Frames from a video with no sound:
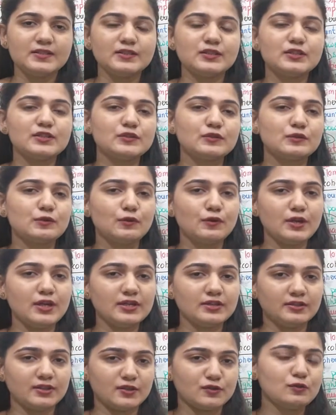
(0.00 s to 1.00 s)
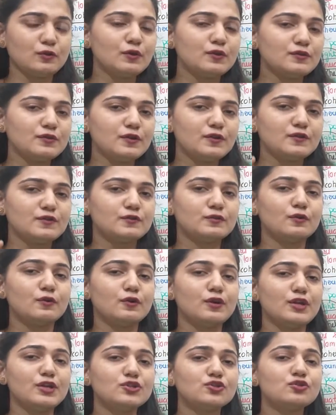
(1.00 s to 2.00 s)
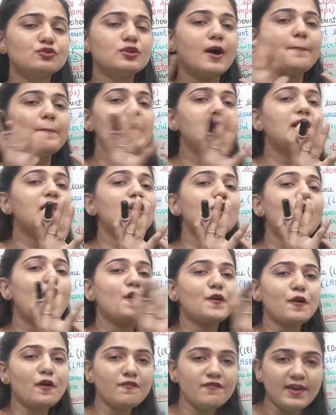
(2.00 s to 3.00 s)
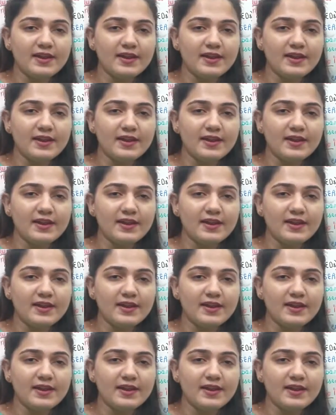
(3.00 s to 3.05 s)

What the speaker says: the source is going to couple a lot of